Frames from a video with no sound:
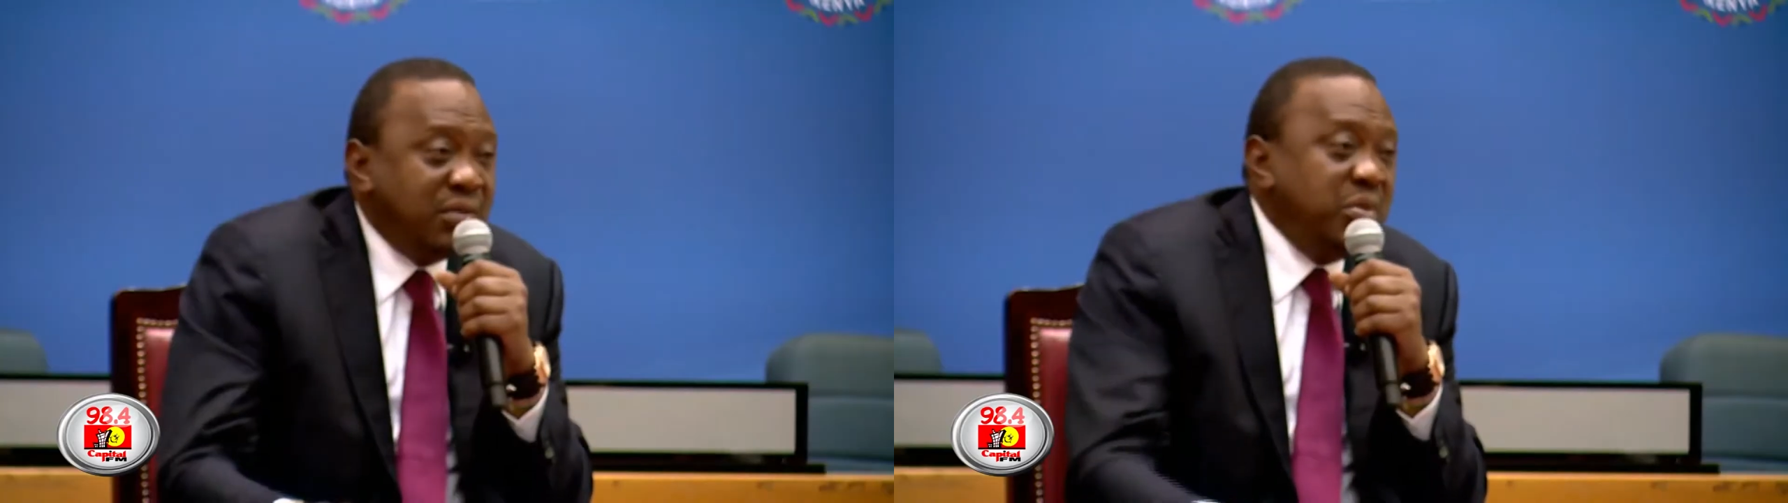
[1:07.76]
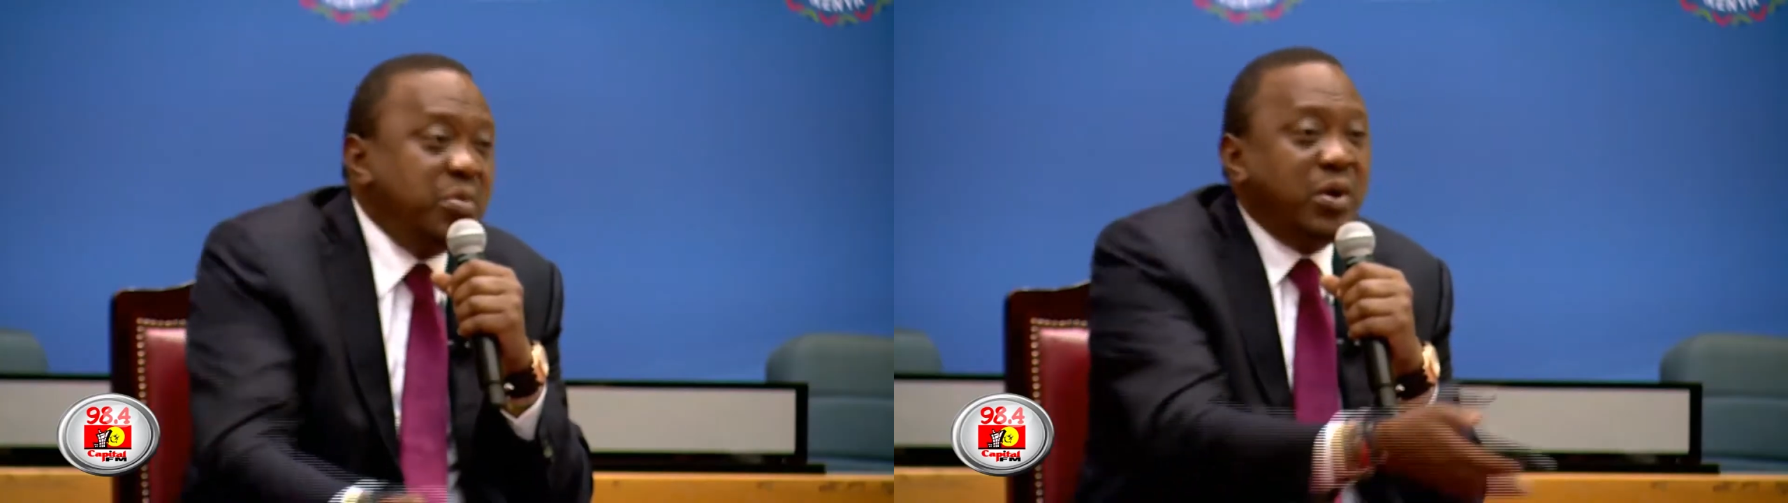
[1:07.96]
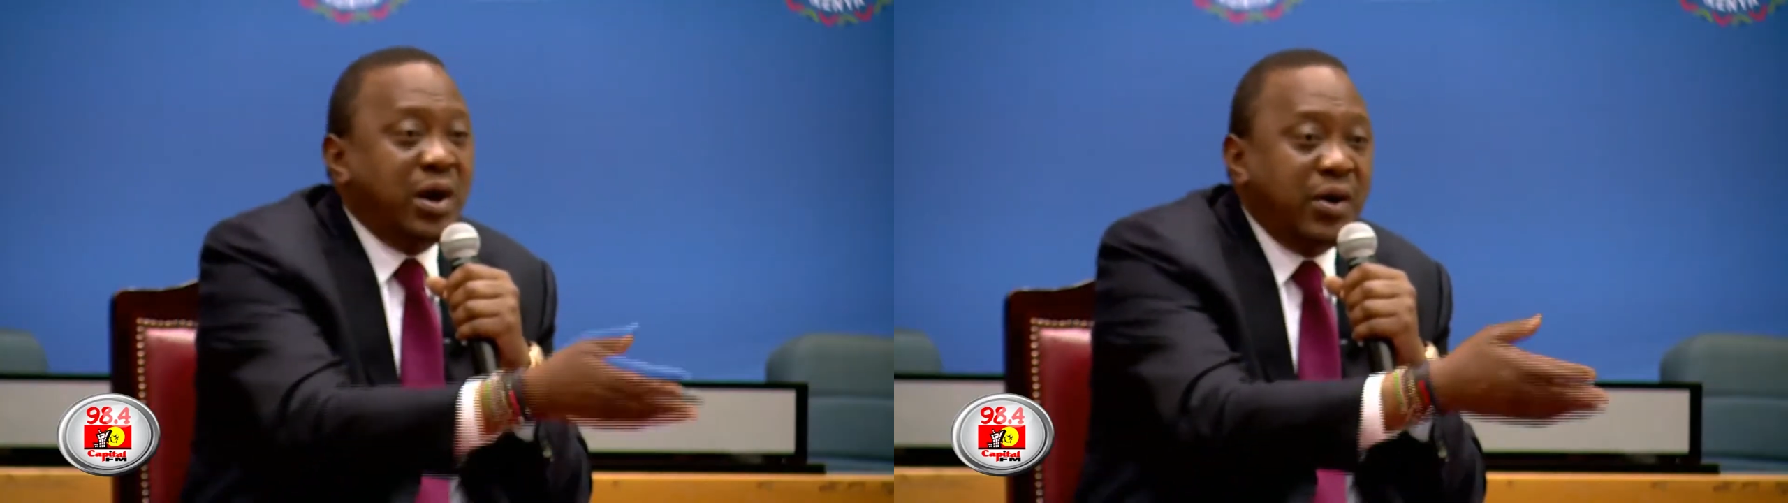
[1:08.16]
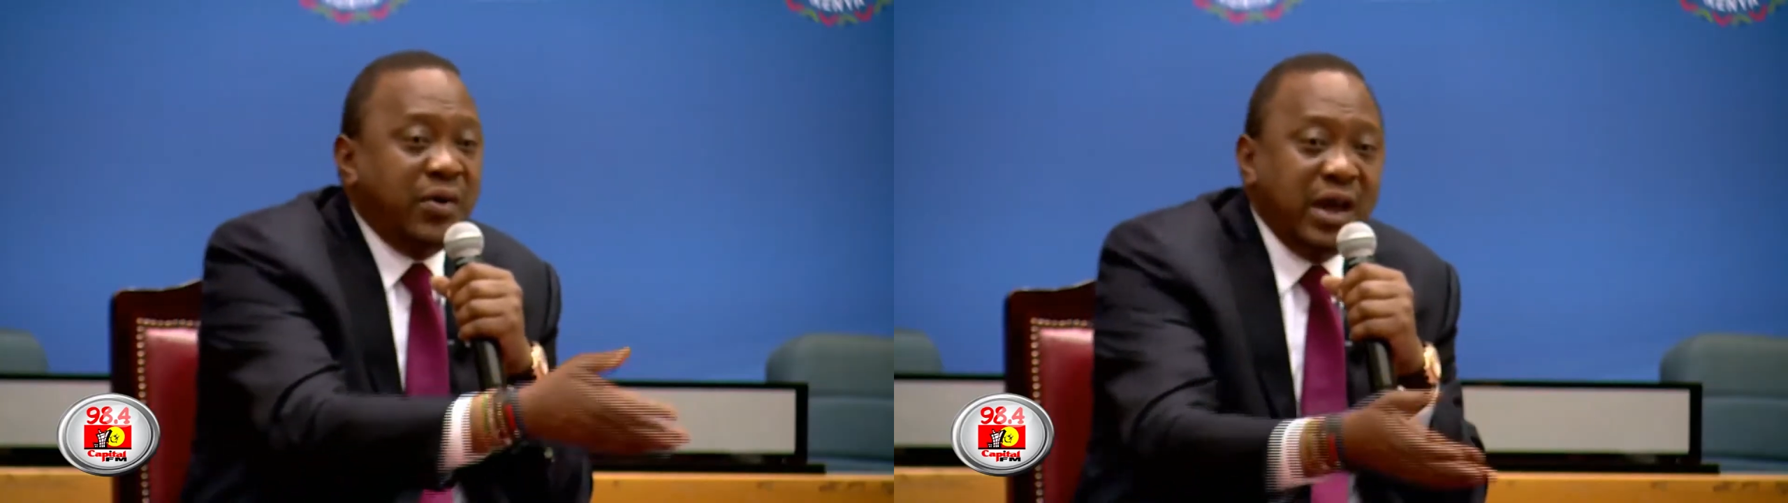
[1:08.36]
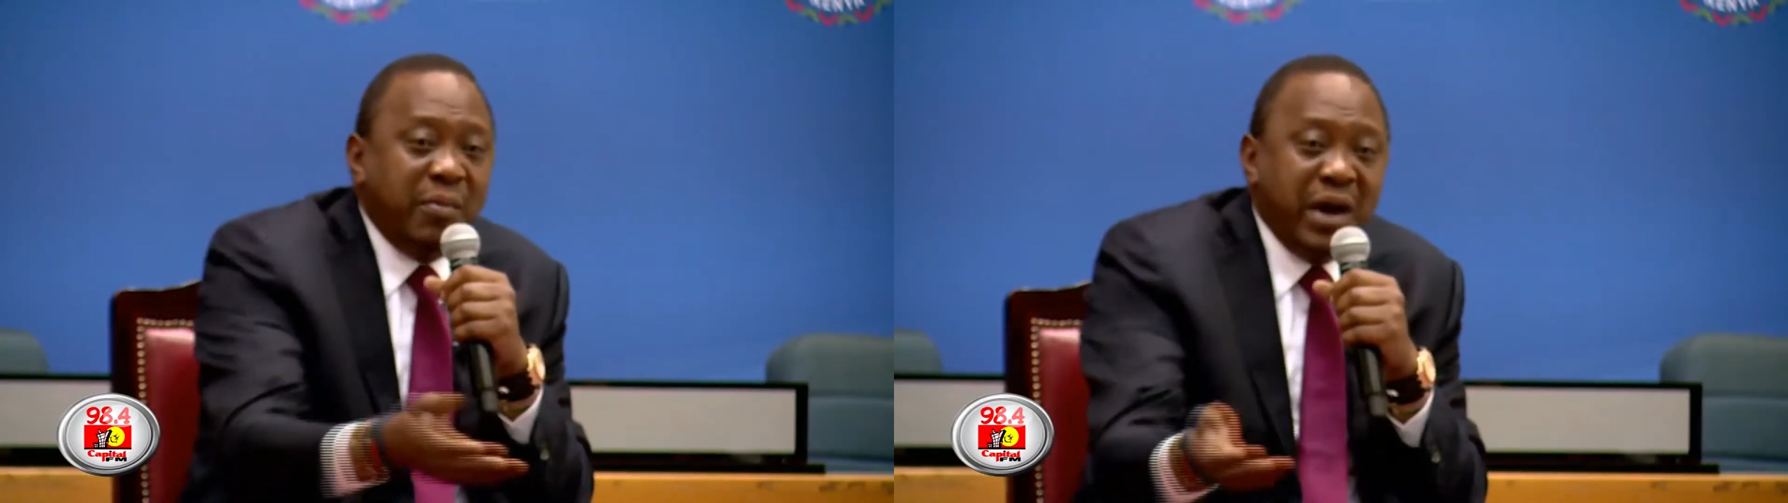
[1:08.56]
People are out
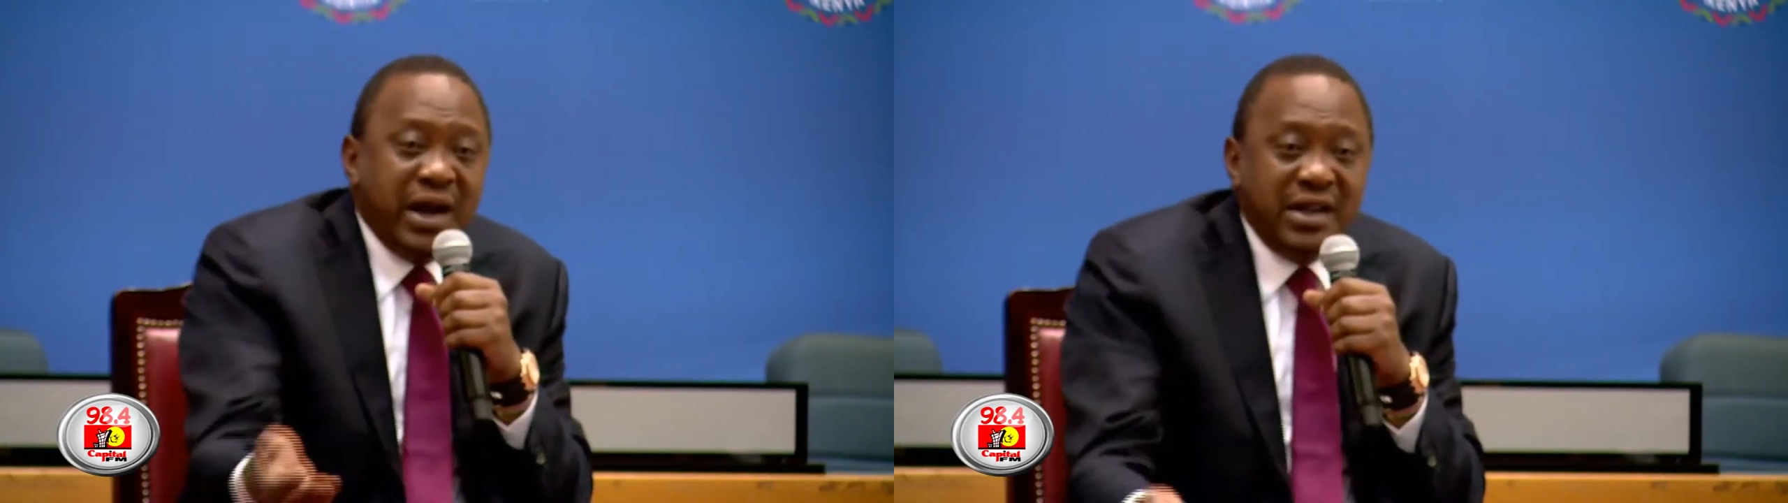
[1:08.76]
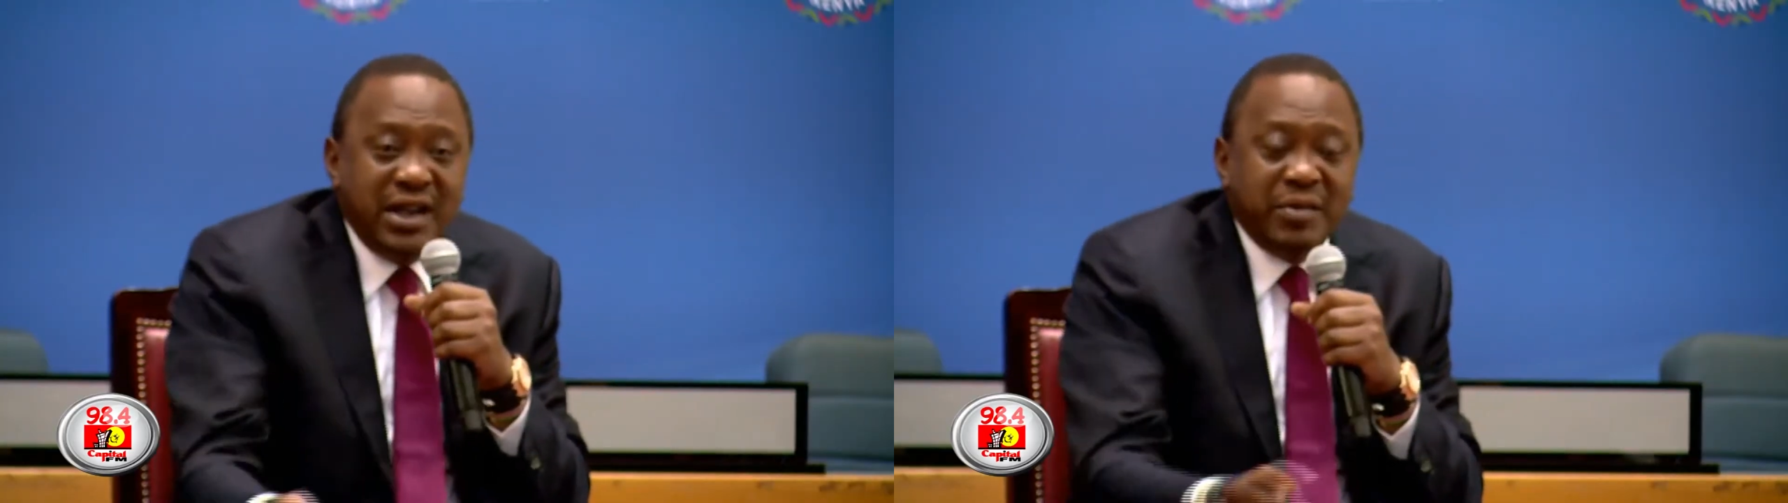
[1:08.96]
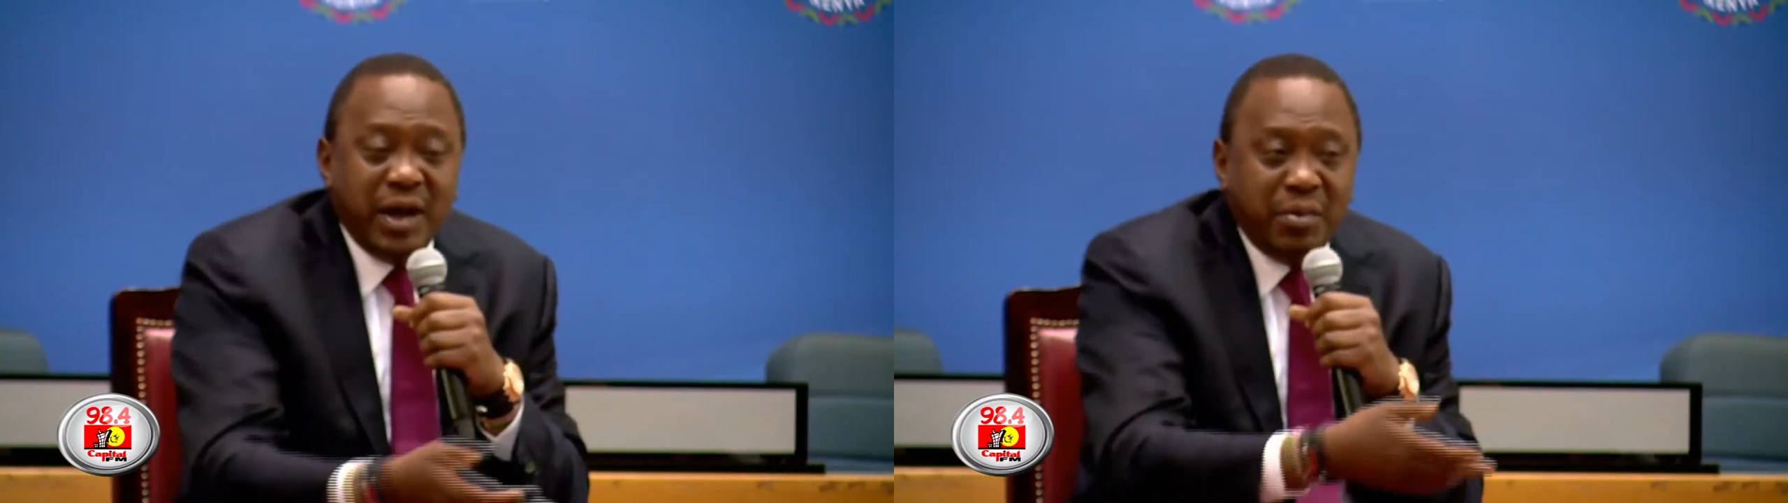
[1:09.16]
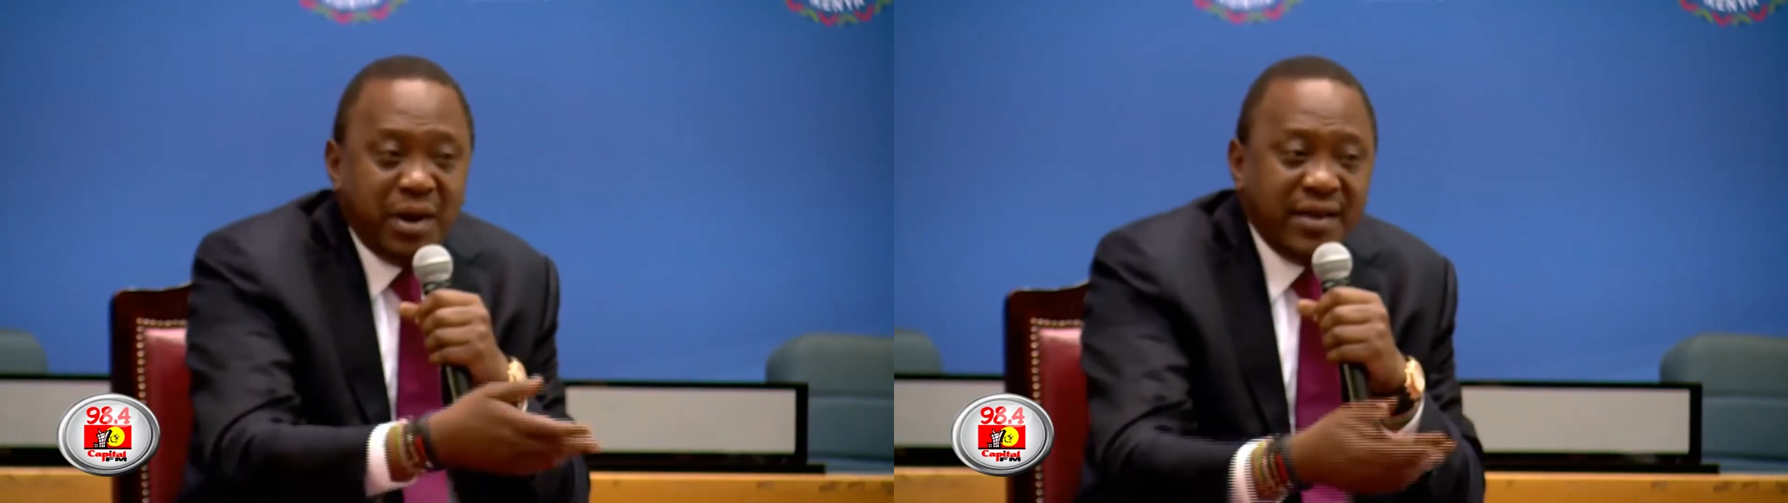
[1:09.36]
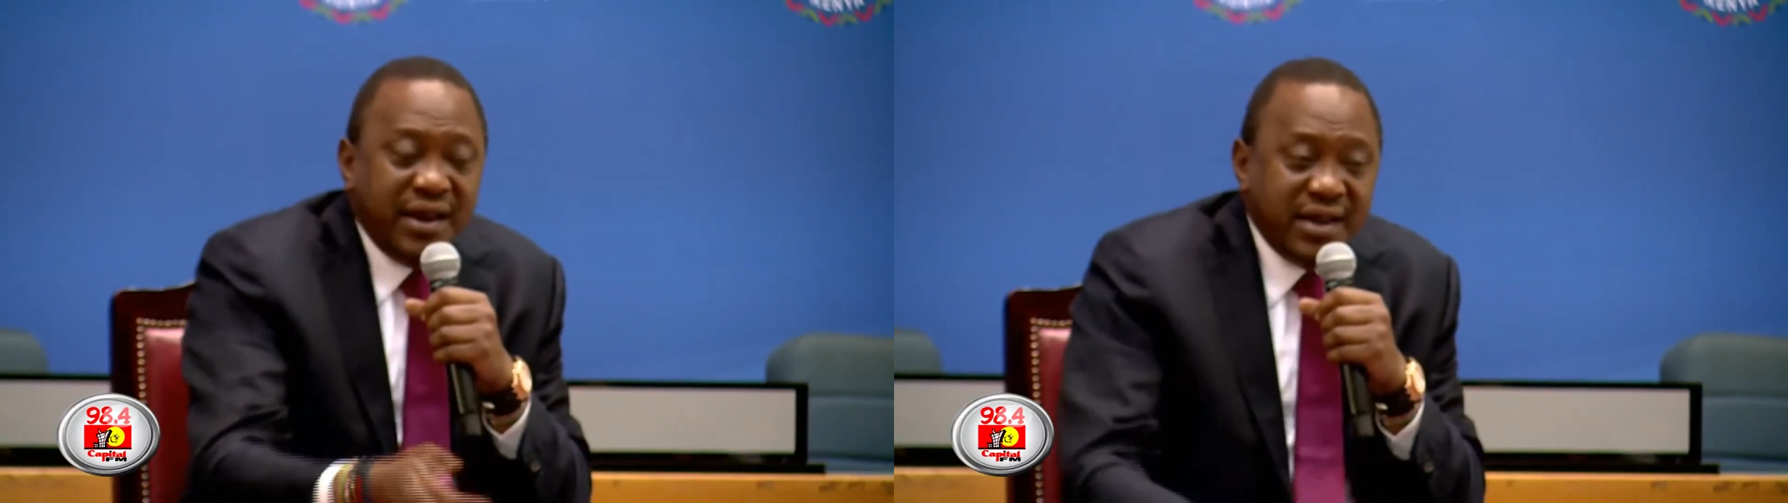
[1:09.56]
there bandying my
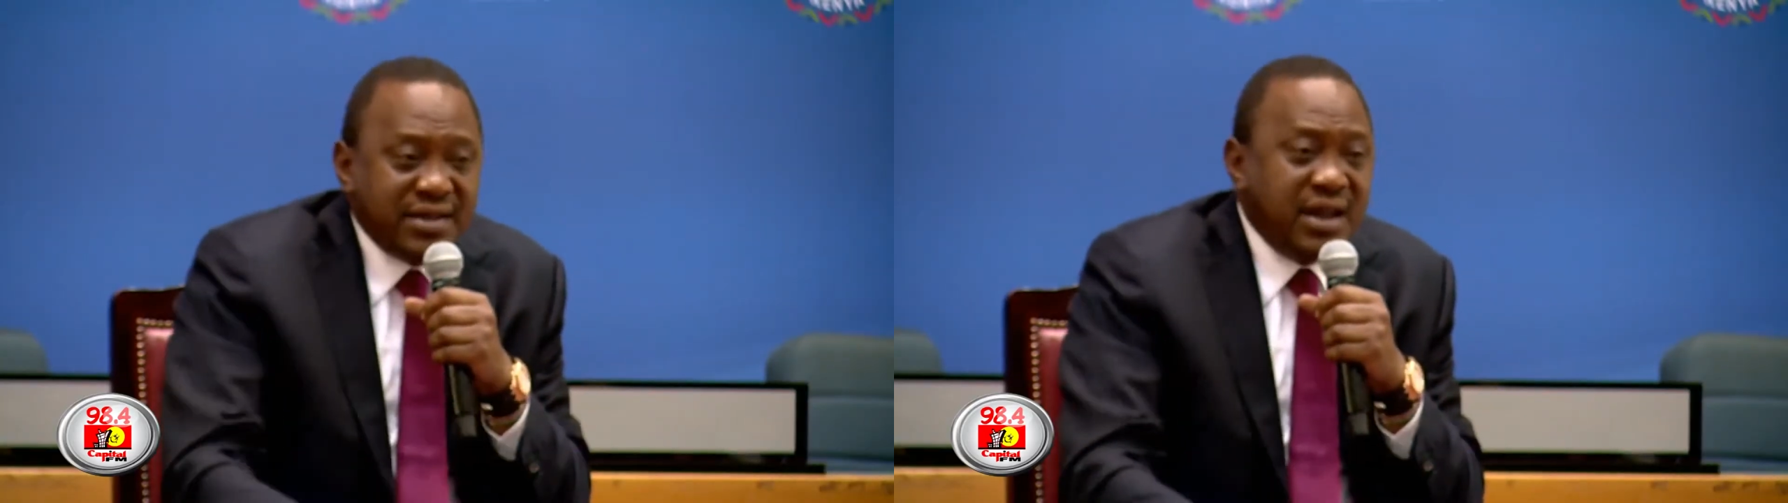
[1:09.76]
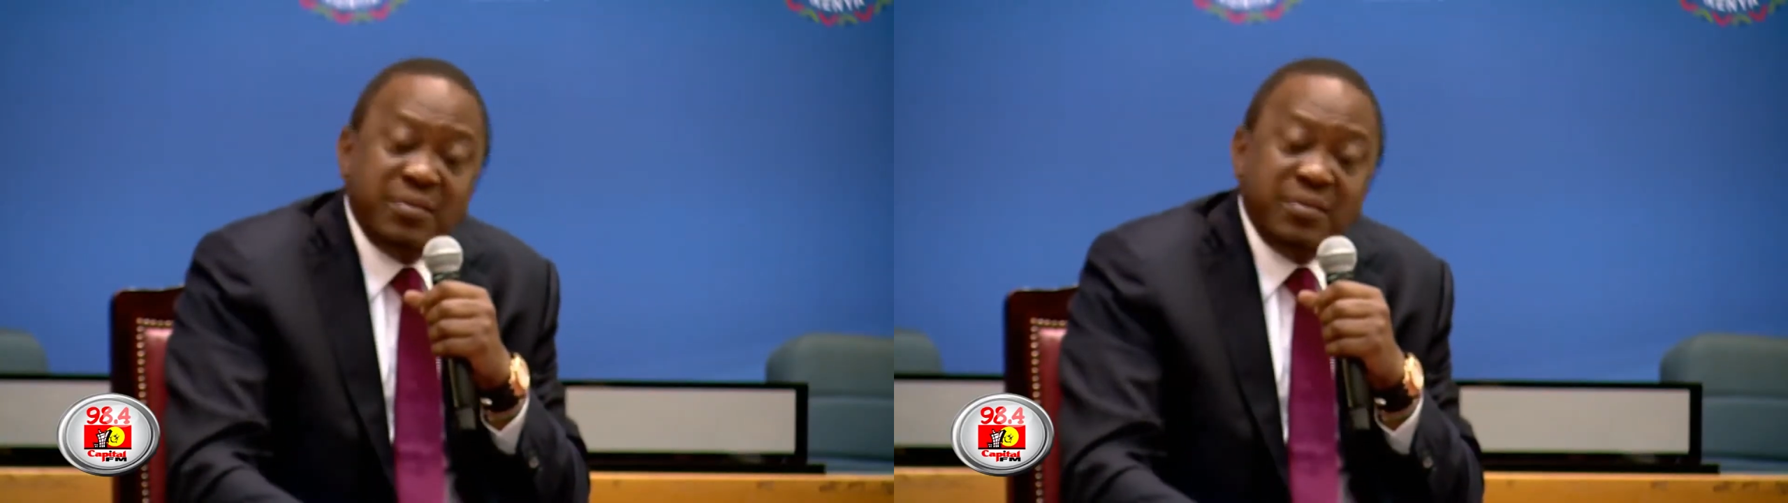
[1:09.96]
brother yesterday.